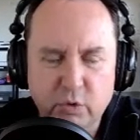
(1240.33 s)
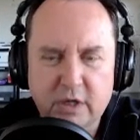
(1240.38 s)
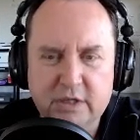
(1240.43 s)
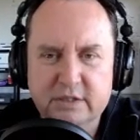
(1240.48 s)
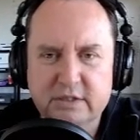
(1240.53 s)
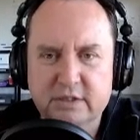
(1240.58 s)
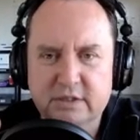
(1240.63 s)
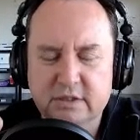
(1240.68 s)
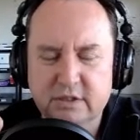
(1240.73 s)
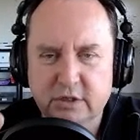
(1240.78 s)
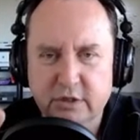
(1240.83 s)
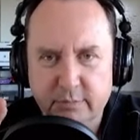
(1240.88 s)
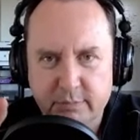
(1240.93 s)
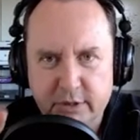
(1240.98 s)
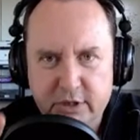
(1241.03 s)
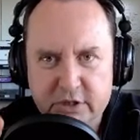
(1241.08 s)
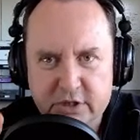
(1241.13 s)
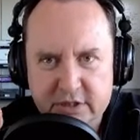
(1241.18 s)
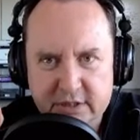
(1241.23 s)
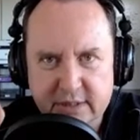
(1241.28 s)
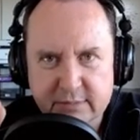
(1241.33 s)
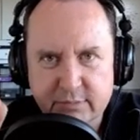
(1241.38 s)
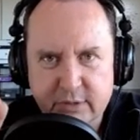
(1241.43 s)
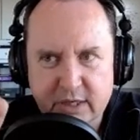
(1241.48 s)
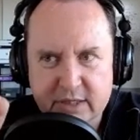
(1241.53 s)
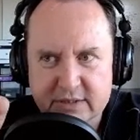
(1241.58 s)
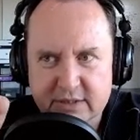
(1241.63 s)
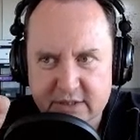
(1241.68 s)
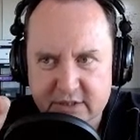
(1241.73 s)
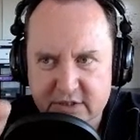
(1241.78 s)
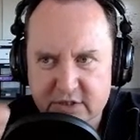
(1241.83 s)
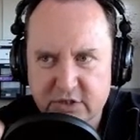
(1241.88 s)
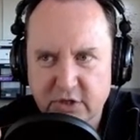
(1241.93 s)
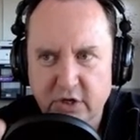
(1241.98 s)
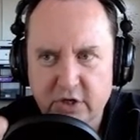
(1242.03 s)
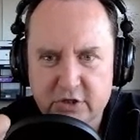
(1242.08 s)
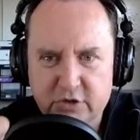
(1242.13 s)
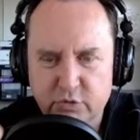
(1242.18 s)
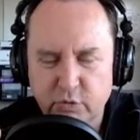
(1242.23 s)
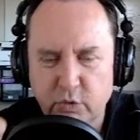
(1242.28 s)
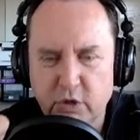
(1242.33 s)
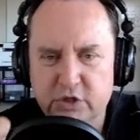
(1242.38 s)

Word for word: once the purchasing process starts